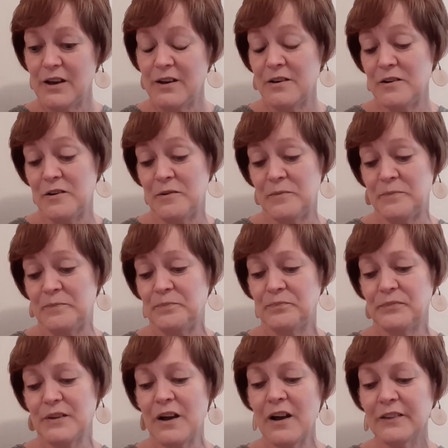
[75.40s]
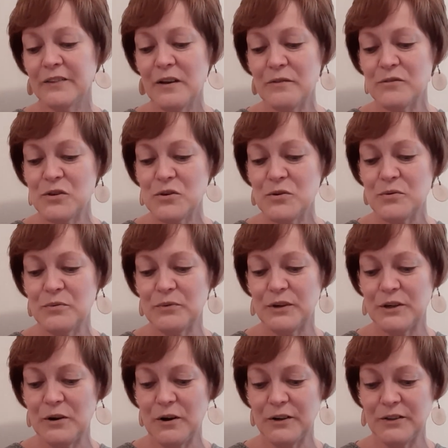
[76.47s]
"I love you
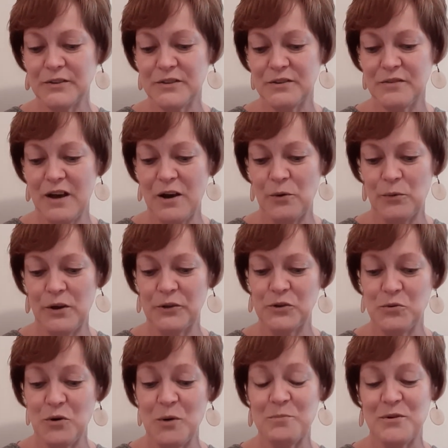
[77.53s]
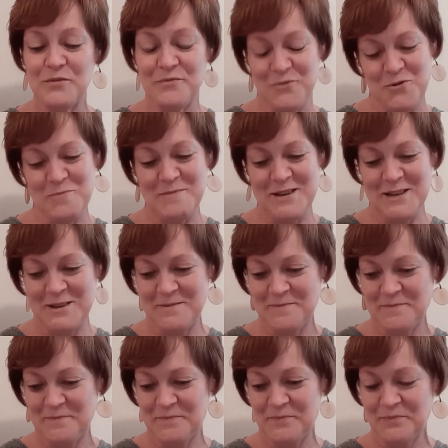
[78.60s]
regardless of how well you are performing.
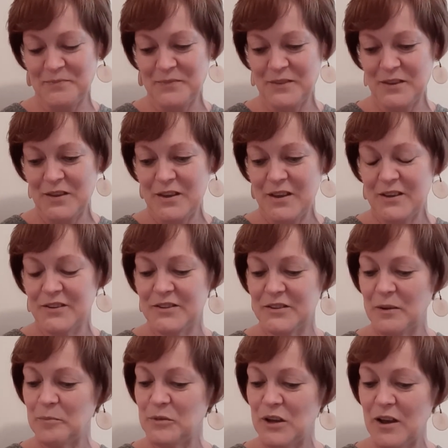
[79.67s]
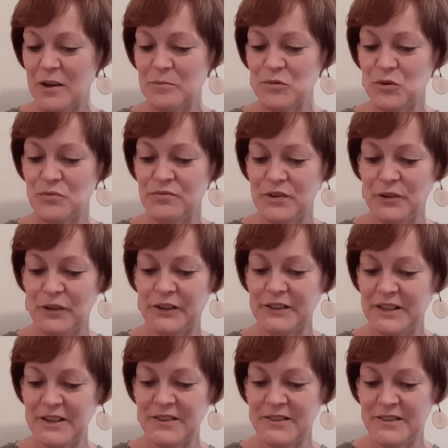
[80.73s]
Sometimes you feel
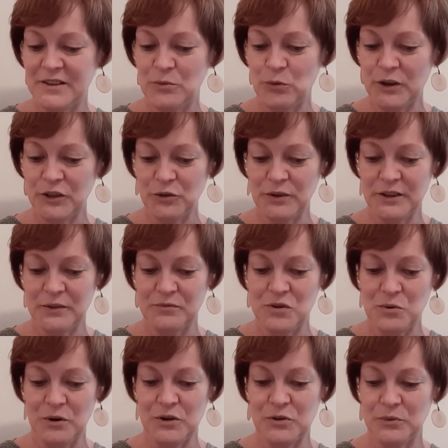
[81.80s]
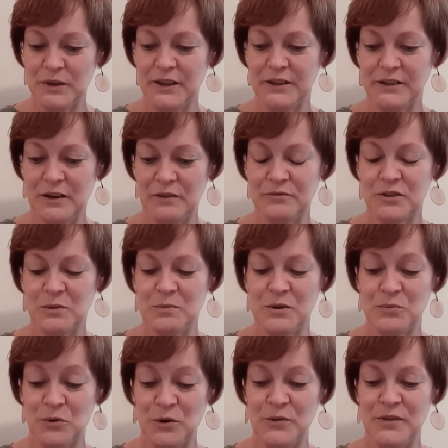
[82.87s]
uneasy, wondering if you are doing enough to be
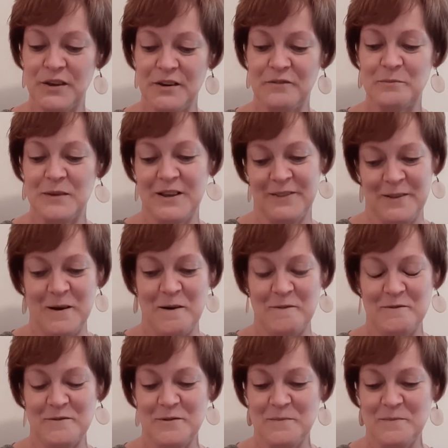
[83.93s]
worthy of my love.